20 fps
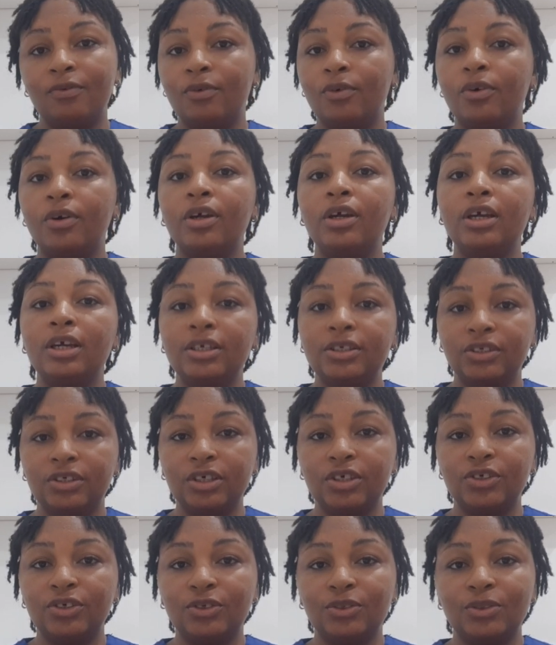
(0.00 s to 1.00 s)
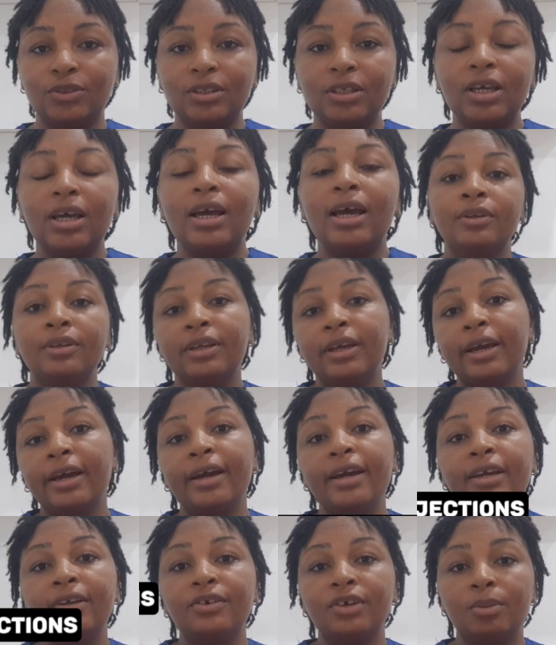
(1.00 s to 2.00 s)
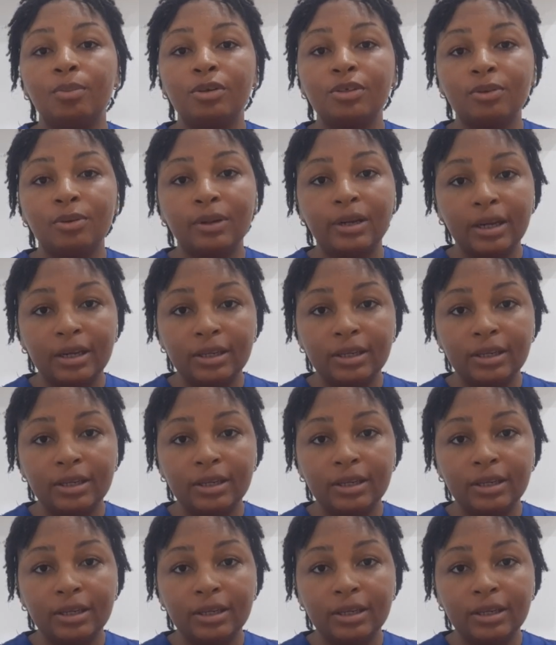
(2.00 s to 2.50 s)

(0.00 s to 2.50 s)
for injection. There are intramuscular